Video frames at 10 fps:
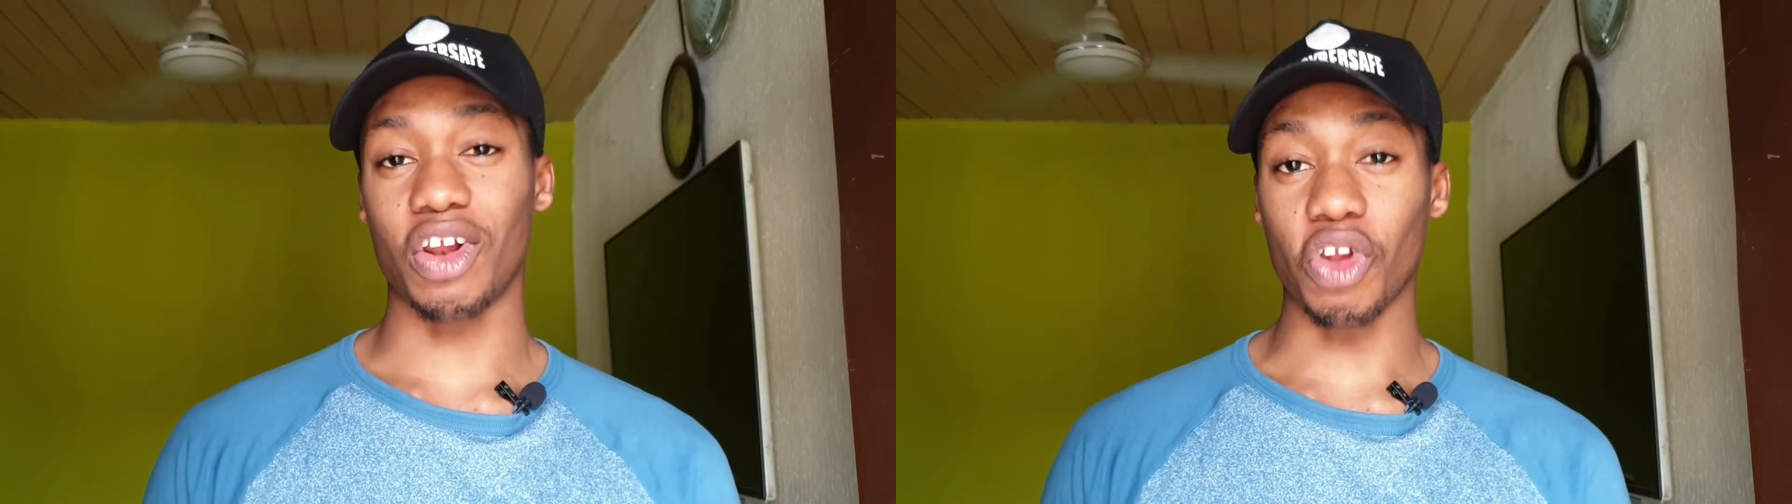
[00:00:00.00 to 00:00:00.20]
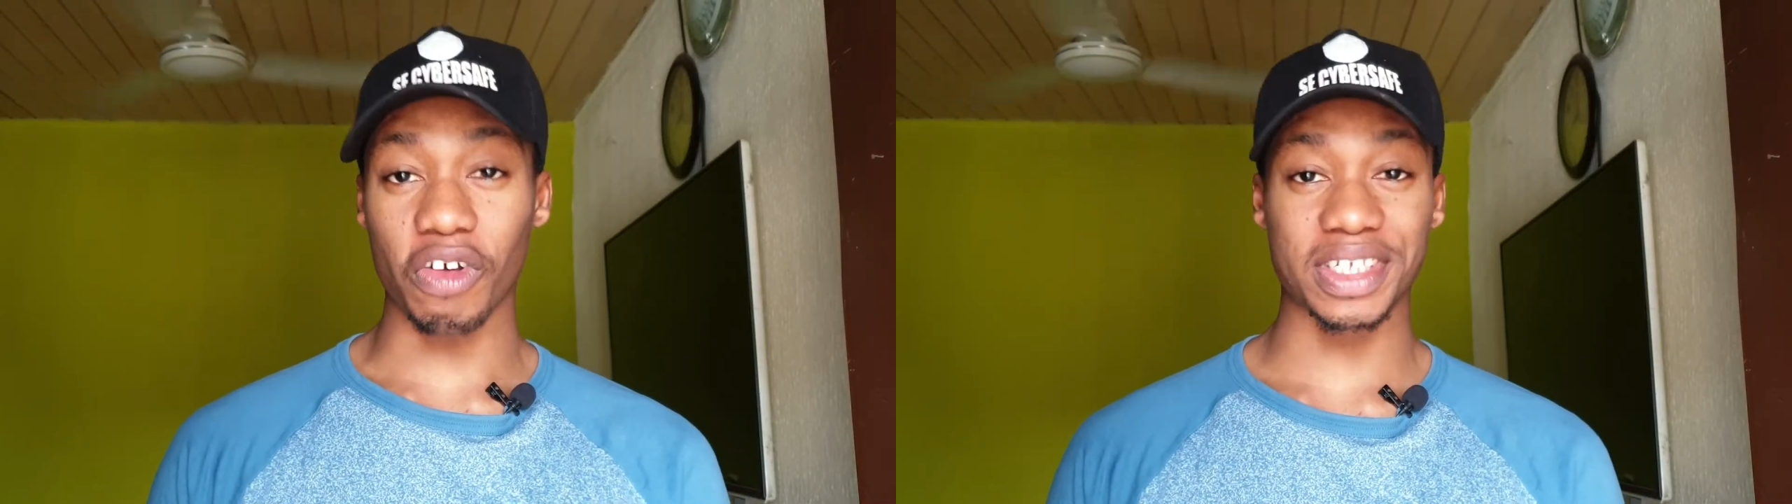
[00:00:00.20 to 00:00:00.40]

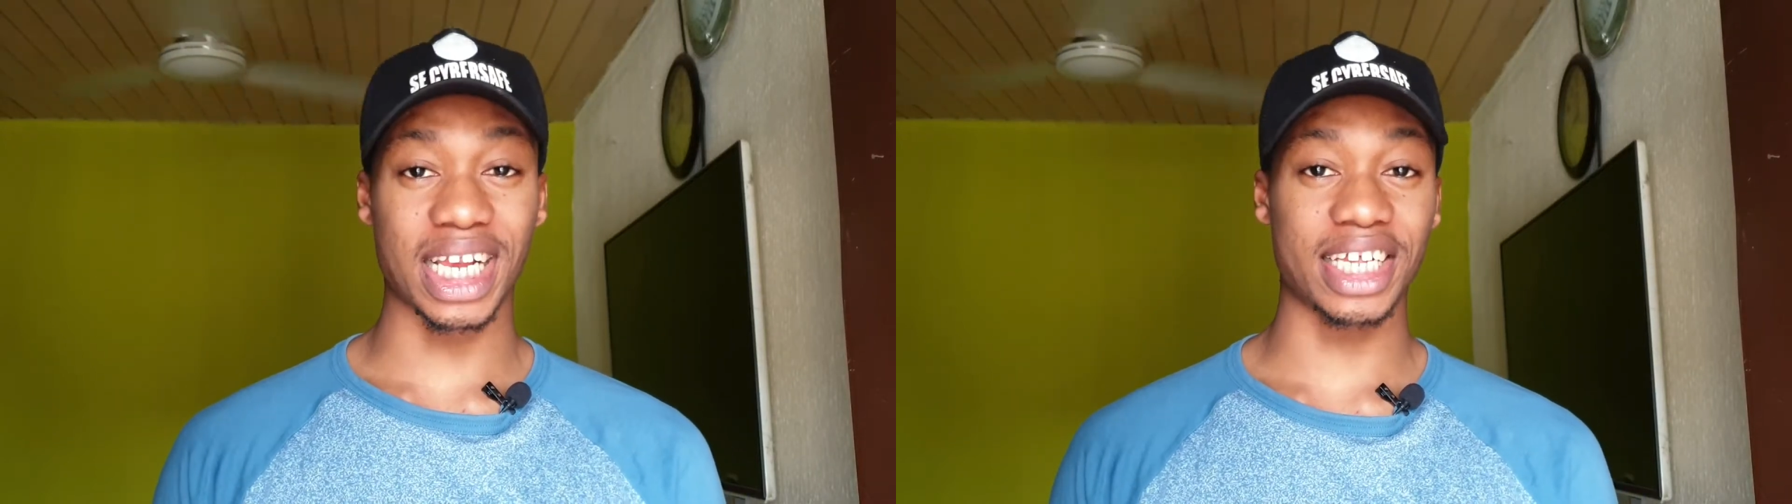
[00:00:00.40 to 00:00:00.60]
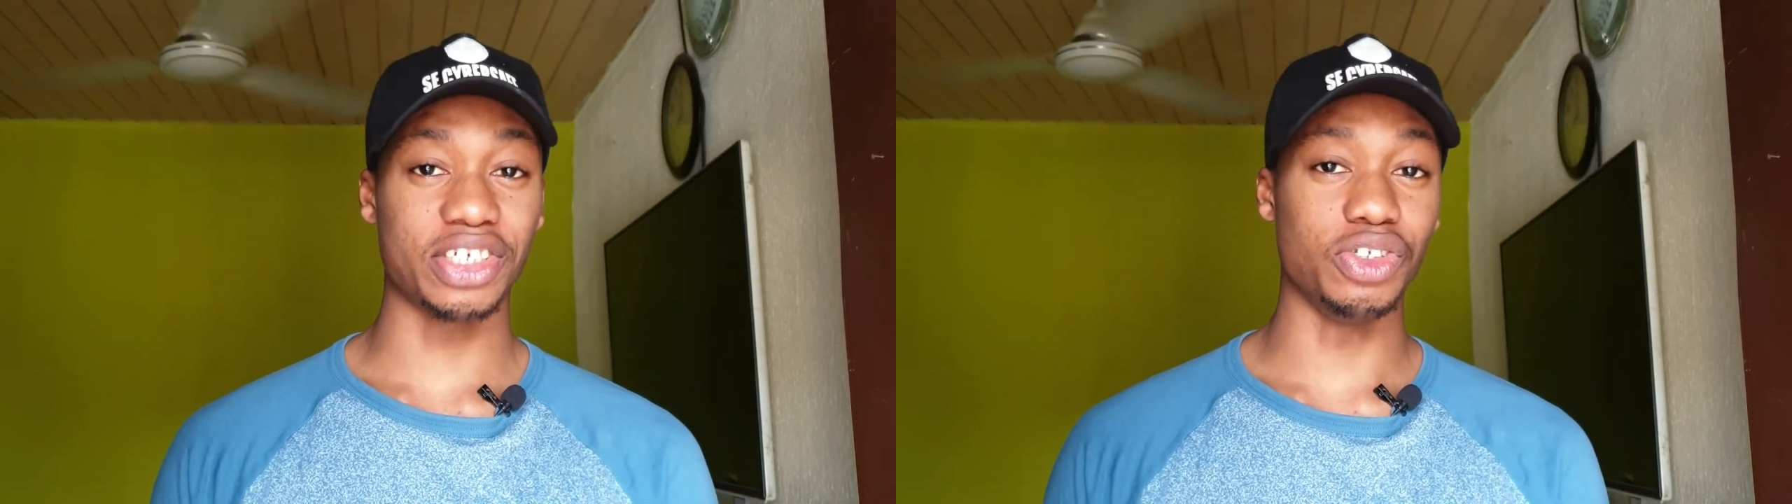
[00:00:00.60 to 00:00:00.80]
loves
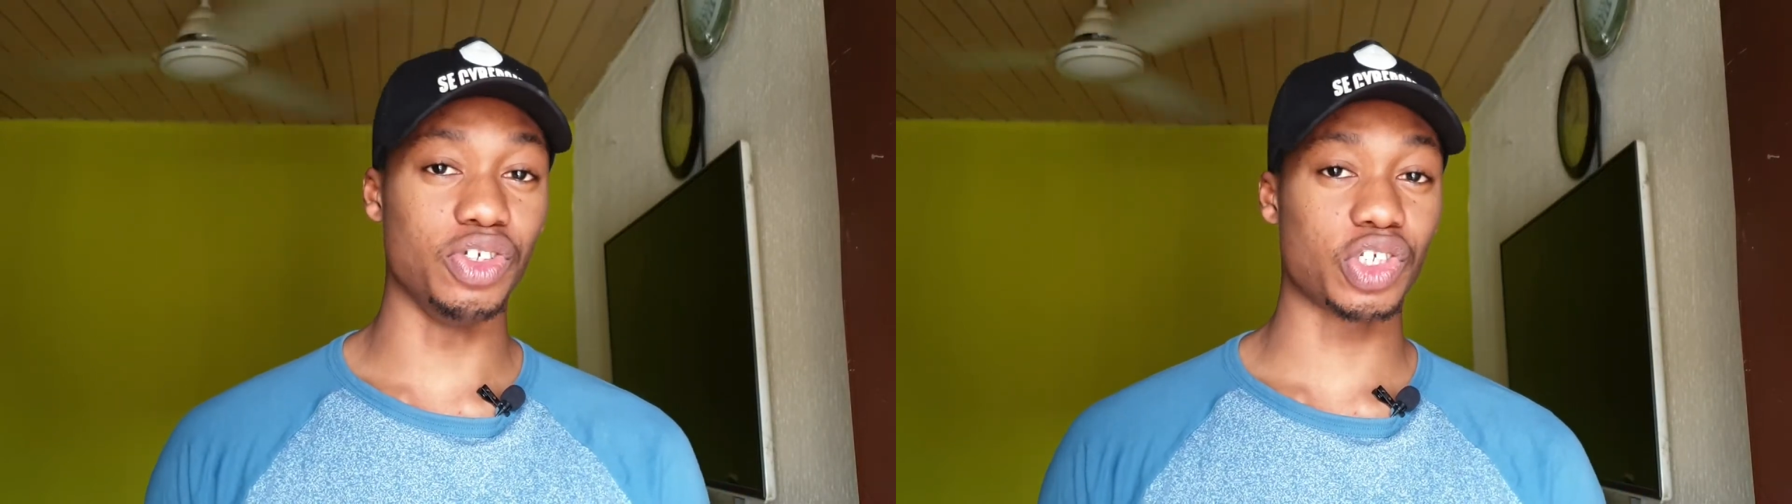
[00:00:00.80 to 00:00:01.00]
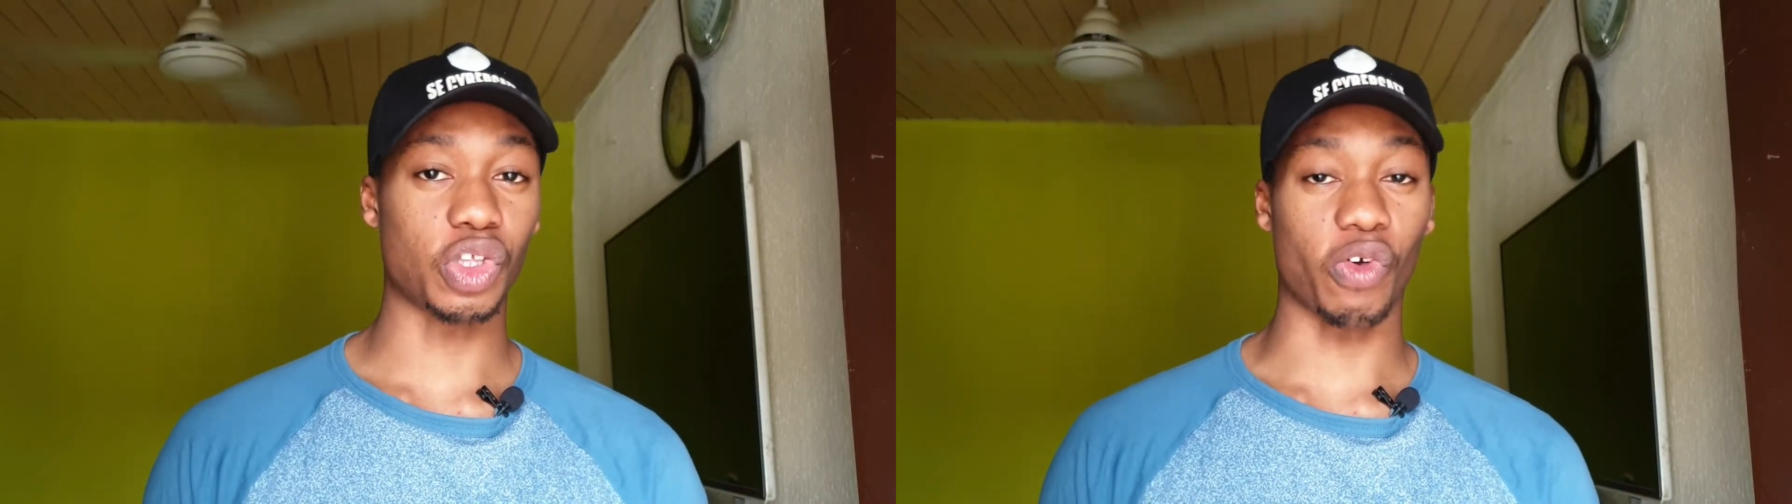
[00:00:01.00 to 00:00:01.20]
learning
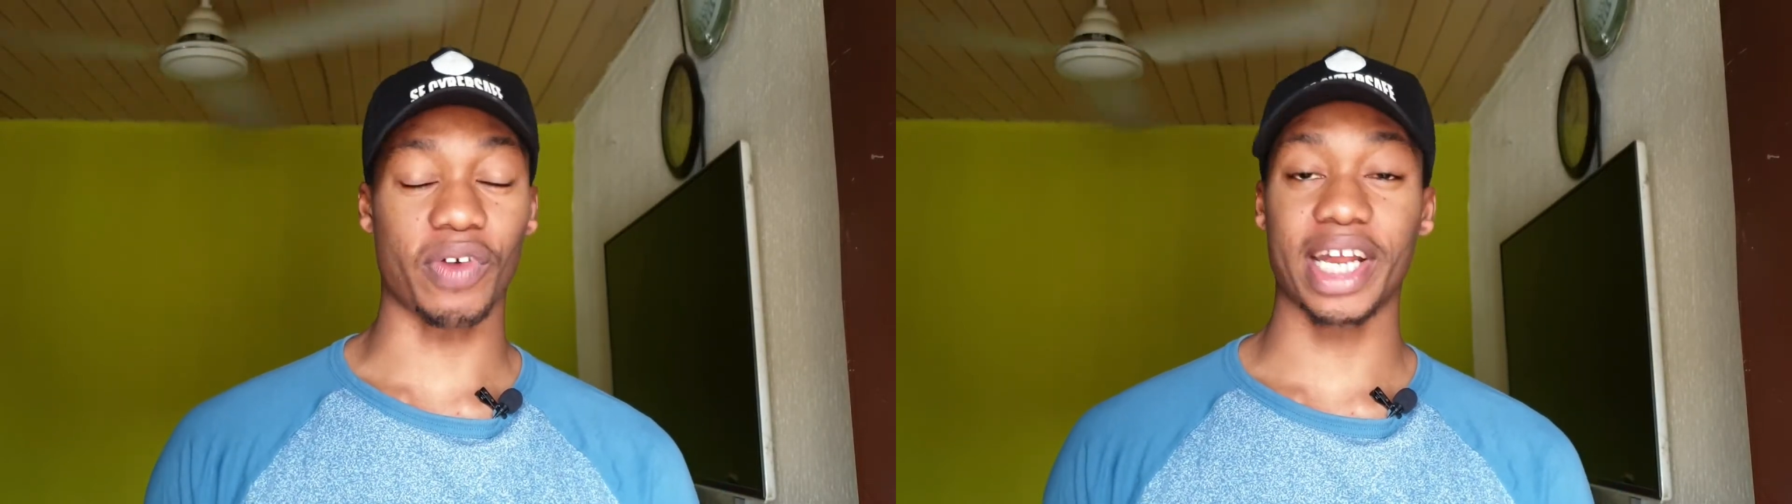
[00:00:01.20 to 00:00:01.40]
new stuff,